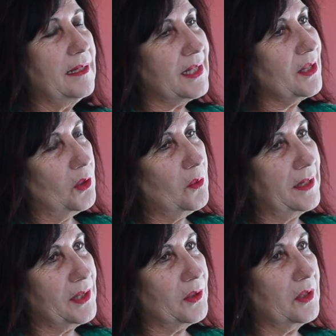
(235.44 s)
but
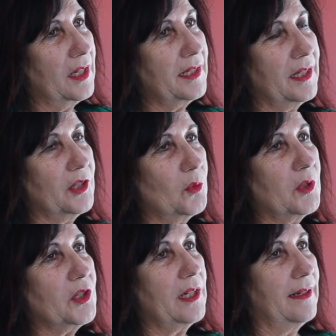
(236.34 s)
it's always a good
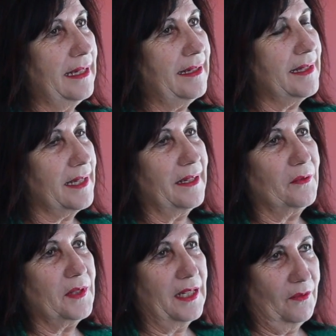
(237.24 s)
idea to wash our
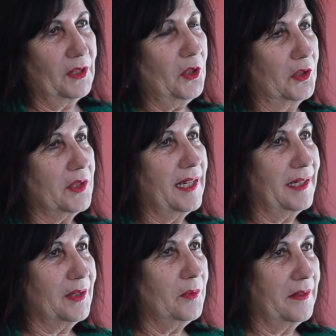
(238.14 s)
hands after having
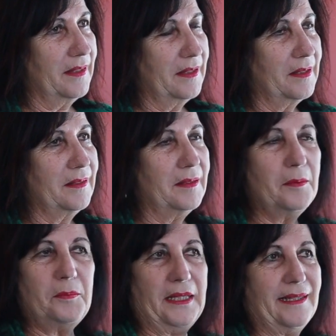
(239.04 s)
contact with
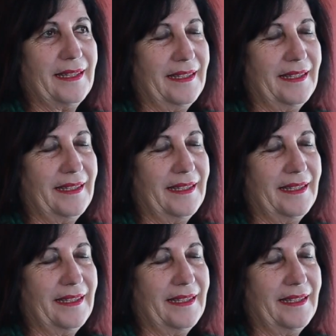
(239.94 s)
a, a